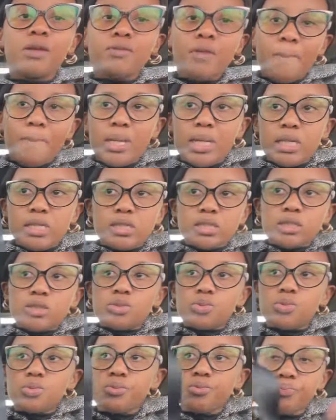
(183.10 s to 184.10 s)
meal is
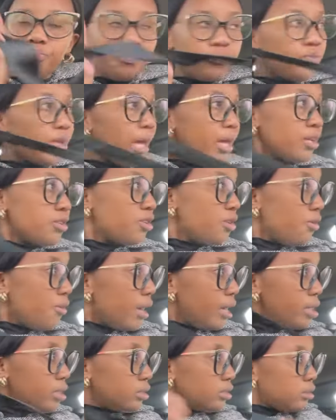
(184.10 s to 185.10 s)
90
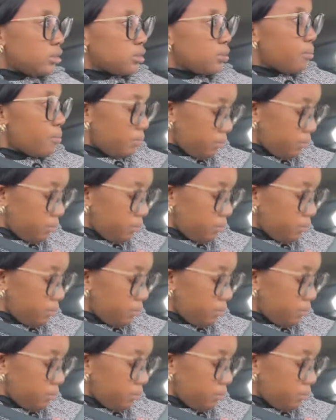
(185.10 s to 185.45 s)
rands.